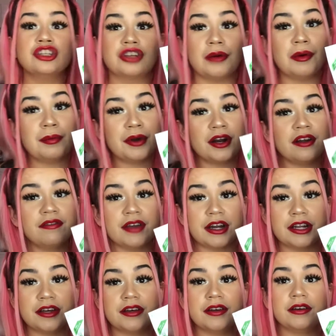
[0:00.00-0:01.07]
So I'm gonna put a
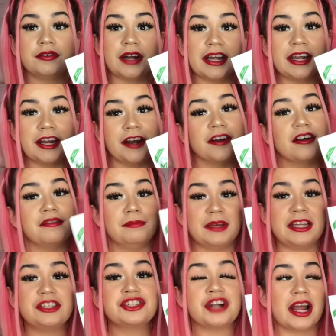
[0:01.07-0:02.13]
video right here of
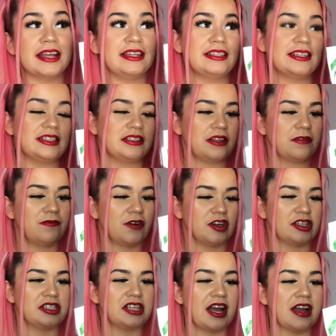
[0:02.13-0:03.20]
me trying this the
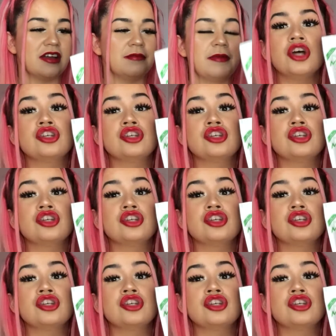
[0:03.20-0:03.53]
first time.